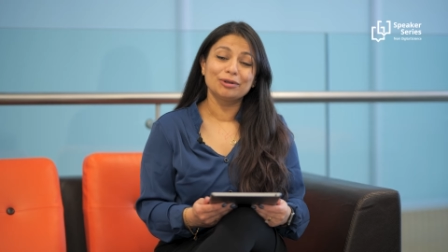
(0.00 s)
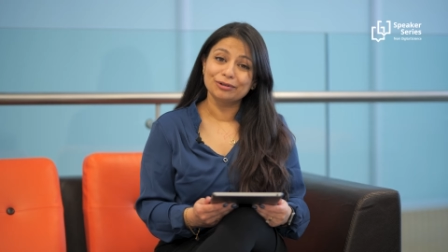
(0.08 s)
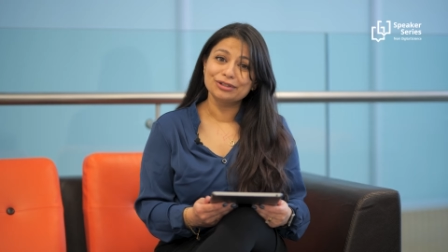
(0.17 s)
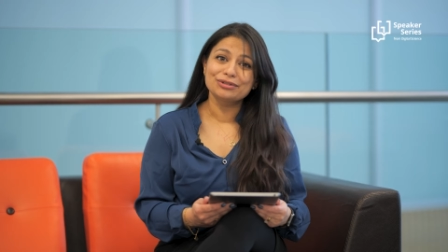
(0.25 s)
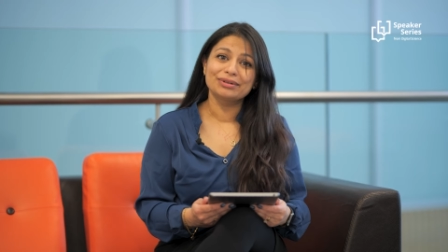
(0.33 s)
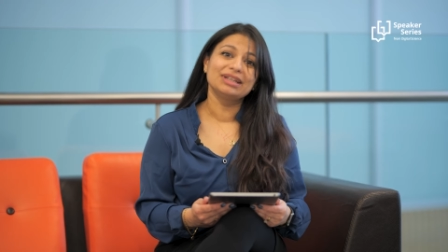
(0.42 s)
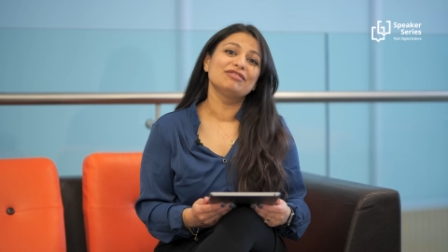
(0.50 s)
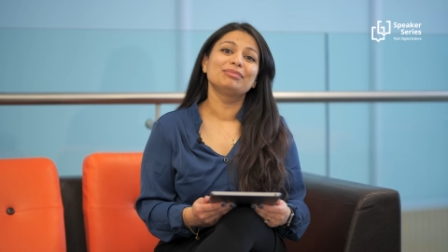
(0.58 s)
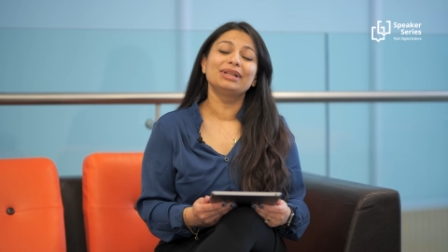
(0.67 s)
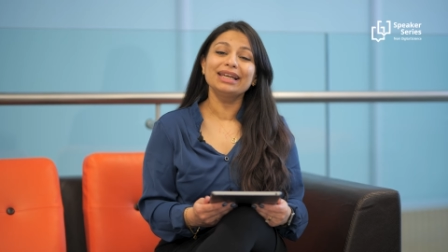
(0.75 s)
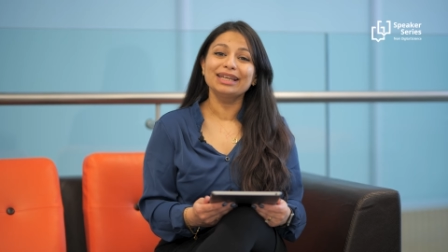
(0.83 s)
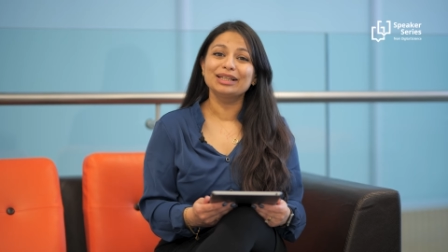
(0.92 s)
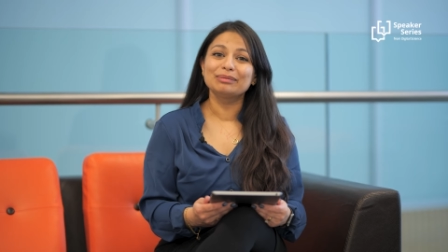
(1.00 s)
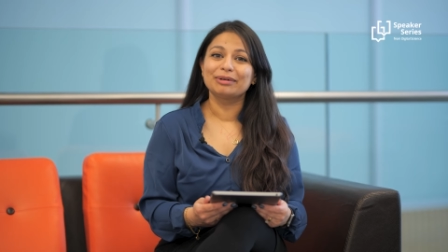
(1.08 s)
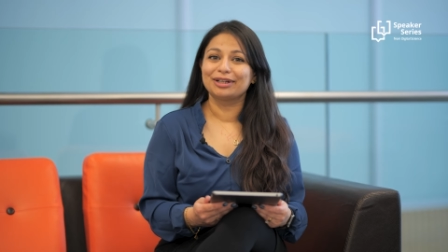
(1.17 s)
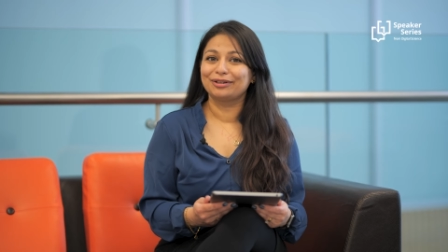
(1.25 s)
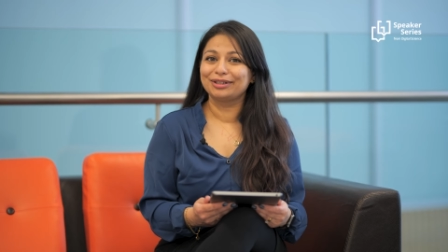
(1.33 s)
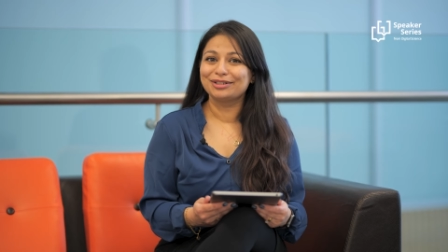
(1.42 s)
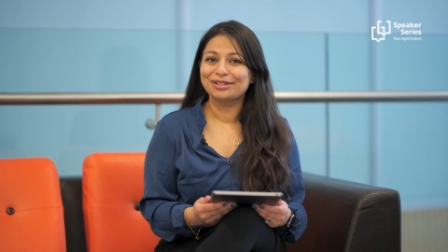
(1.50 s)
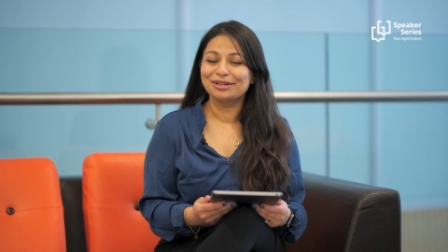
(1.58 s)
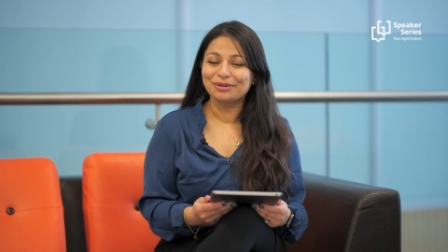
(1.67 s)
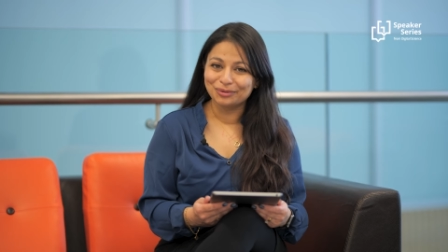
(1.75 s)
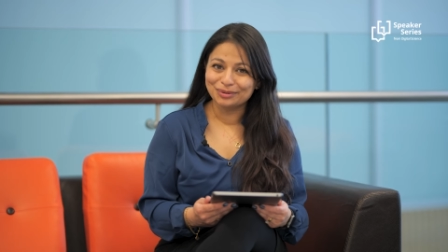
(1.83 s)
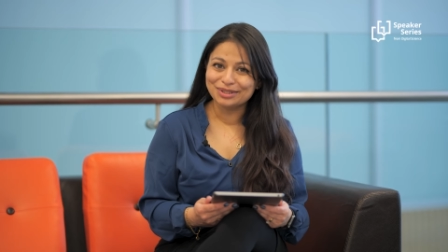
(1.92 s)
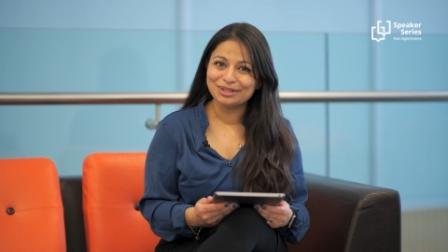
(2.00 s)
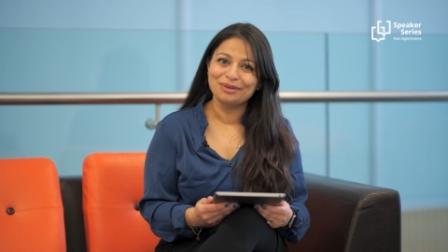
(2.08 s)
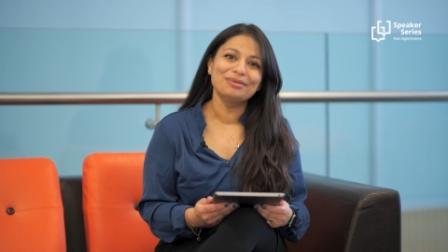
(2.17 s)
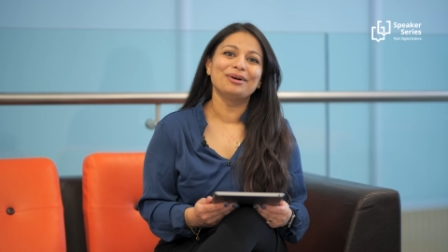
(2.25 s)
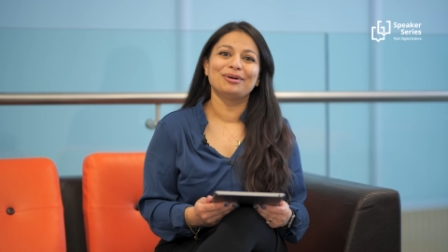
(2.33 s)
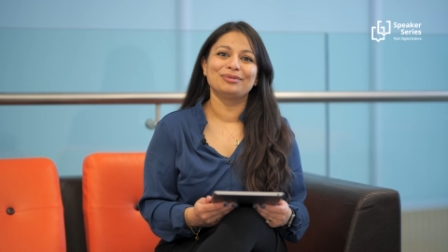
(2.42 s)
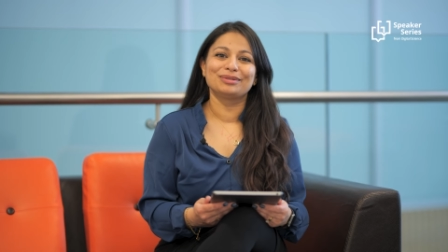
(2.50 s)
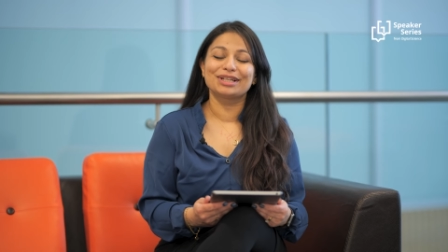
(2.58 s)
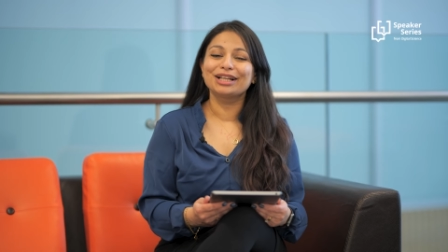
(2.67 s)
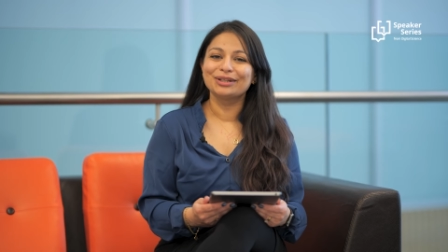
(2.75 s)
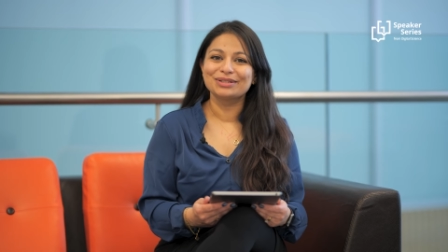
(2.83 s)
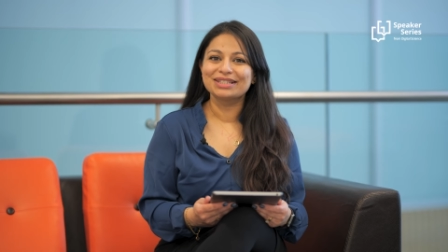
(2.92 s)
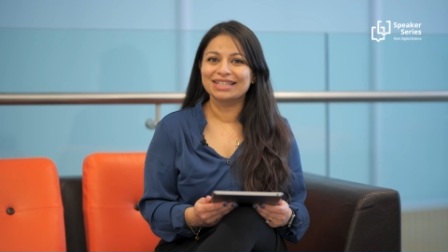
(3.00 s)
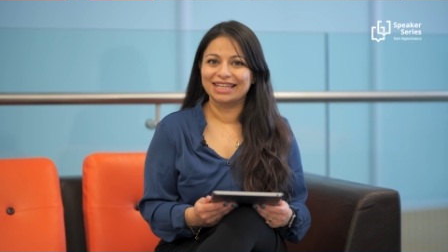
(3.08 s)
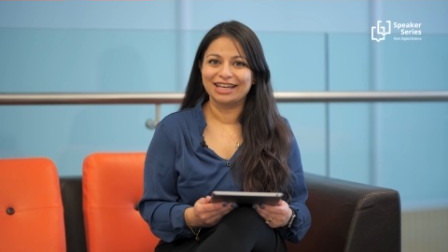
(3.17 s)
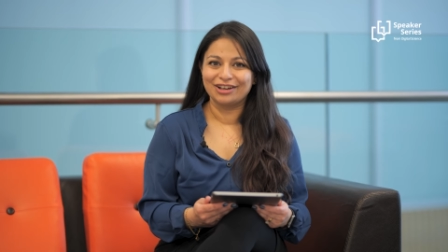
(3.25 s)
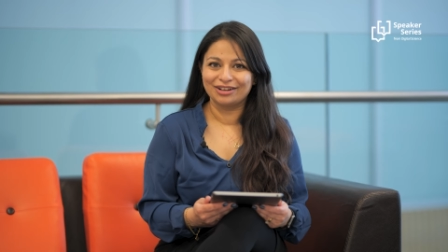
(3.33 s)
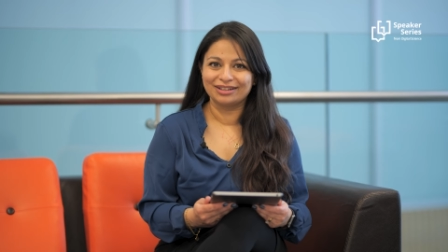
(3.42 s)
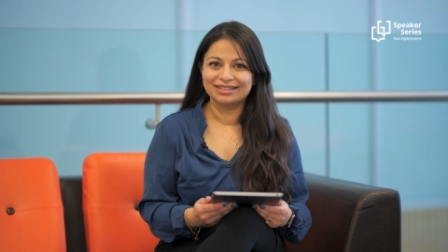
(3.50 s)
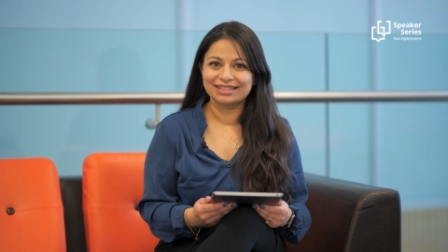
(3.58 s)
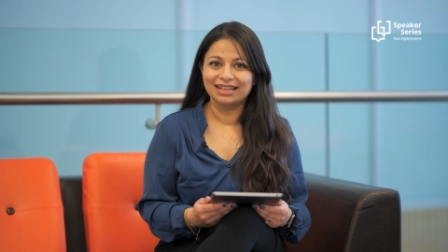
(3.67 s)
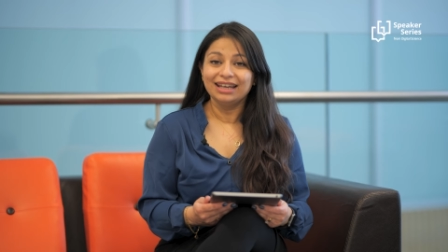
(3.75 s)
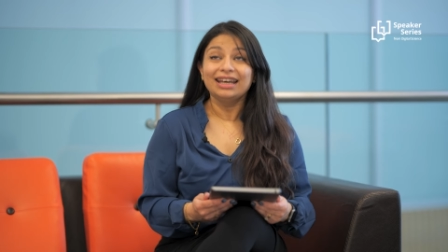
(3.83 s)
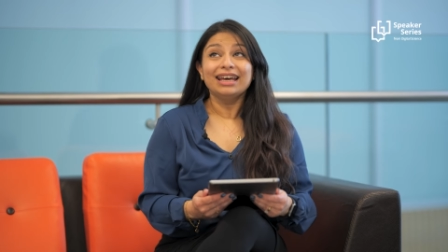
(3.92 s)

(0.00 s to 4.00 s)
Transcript: Laboratory of Molecular Biology also hold close to their hearts,